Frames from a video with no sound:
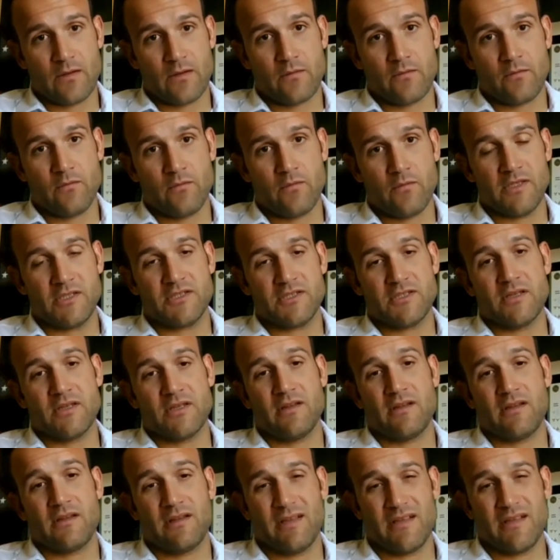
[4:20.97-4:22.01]
which
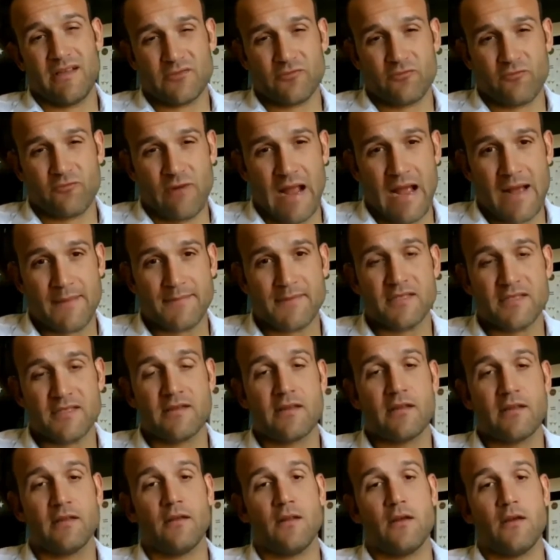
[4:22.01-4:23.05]
gets wrapped into
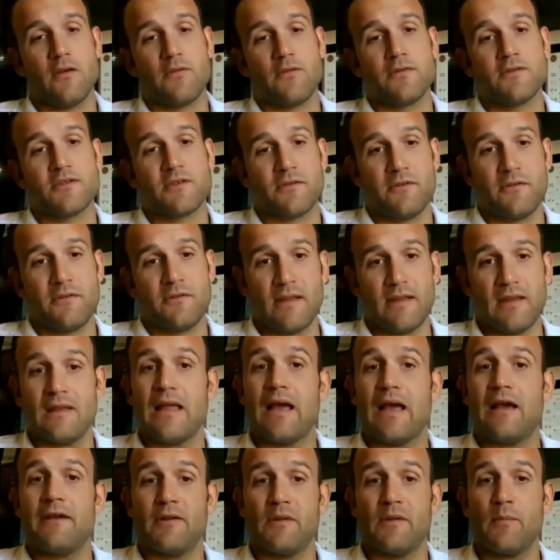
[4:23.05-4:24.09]
the loan, so they
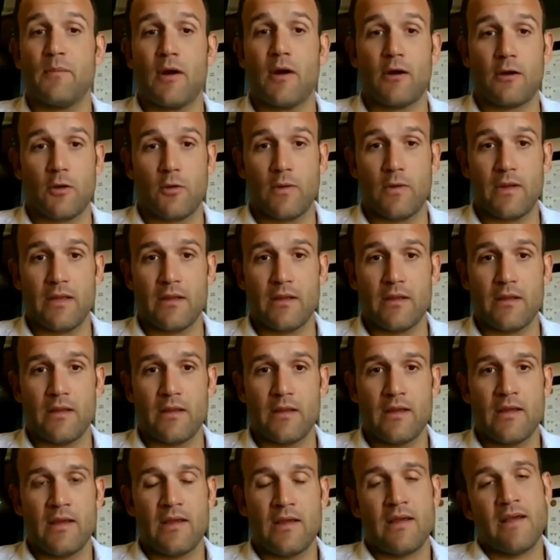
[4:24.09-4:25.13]
allow you to borrow it,
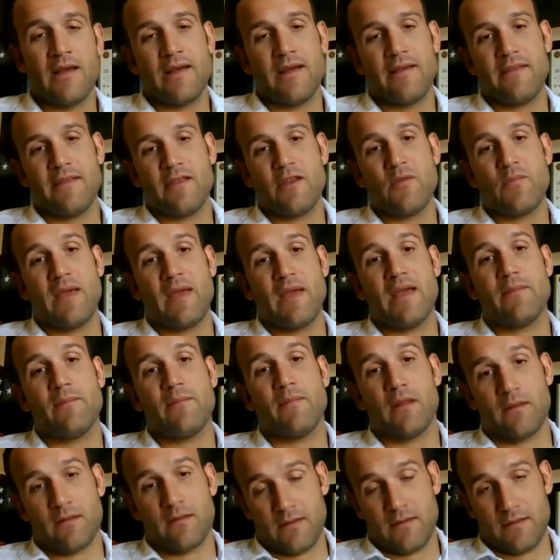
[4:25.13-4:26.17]
and then you pay it
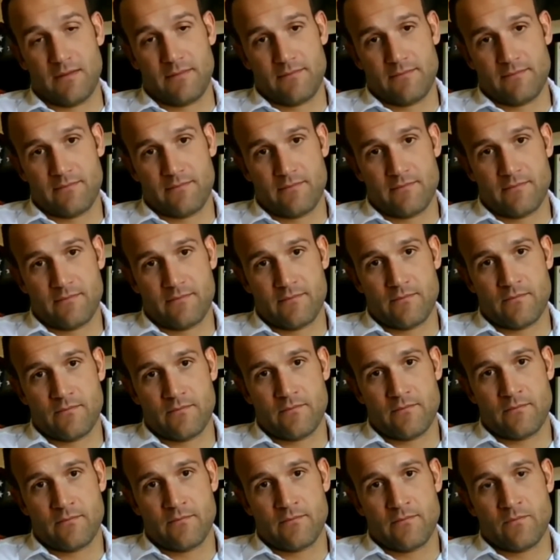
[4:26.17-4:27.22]
monthly.
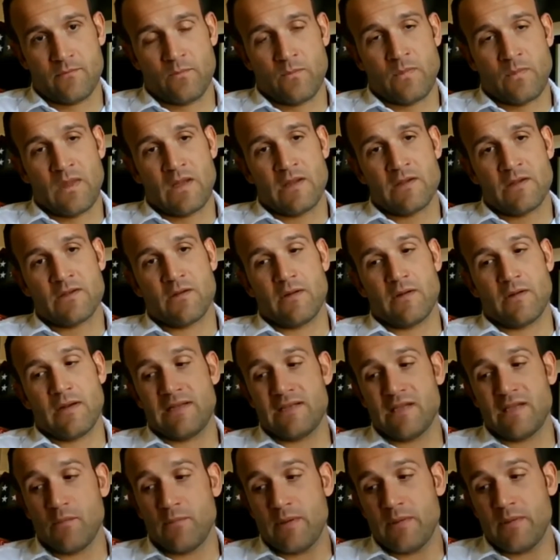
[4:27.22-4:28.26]
So what I
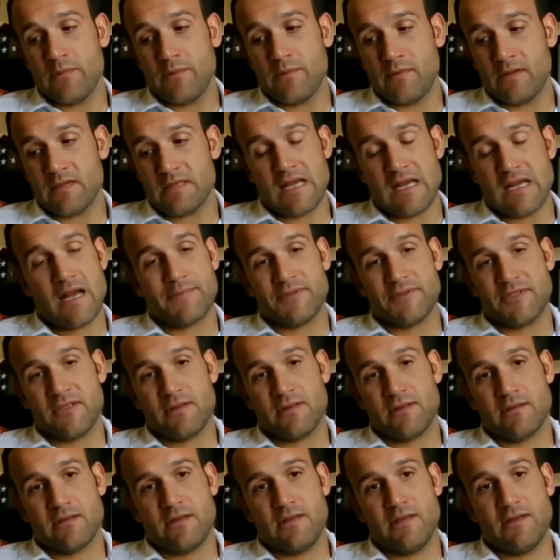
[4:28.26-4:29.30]
tell people in this
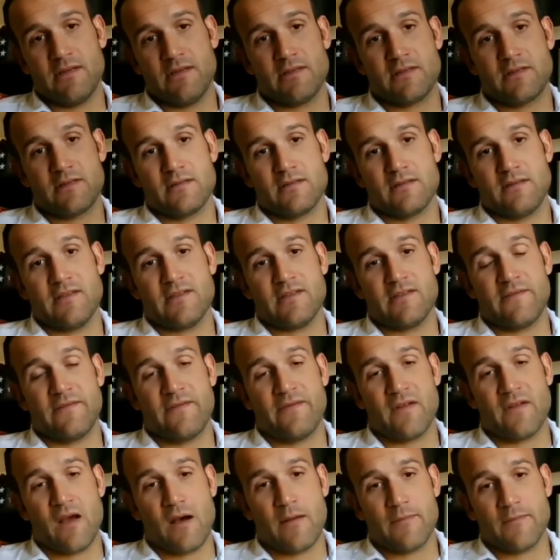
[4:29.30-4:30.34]
option is it's a
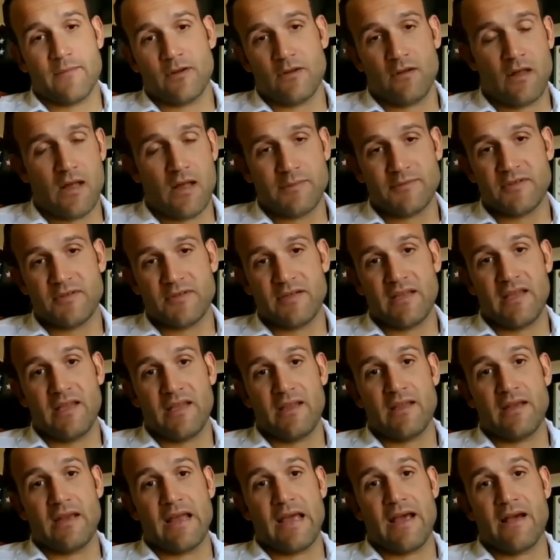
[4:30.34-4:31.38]
phenomenal option to get
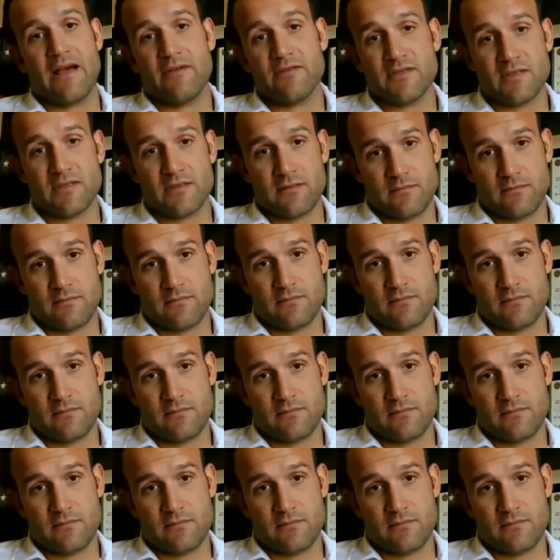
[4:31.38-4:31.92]
you in a house.